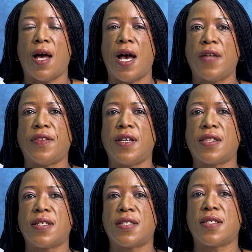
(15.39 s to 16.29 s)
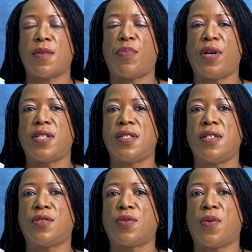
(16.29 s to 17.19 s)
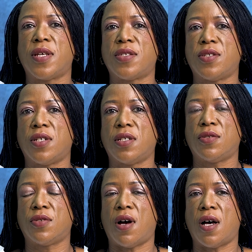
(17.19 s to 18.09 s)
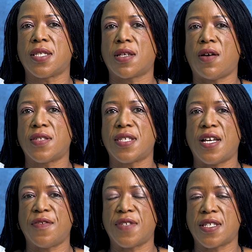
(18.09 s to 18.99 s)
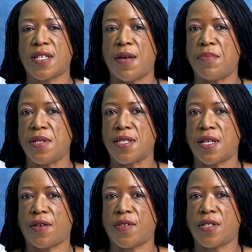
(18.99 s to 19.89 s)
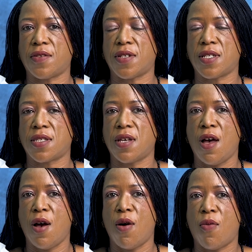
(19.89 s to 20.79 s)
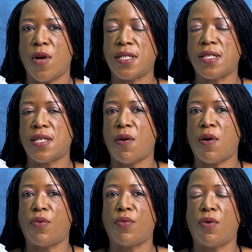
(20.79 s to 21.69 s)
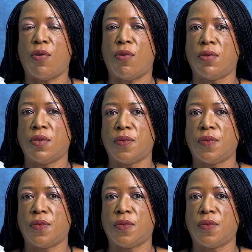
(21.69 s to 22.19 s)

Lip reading: I think this is a pertinent question to ask ourselves as company secretaries. What is our role?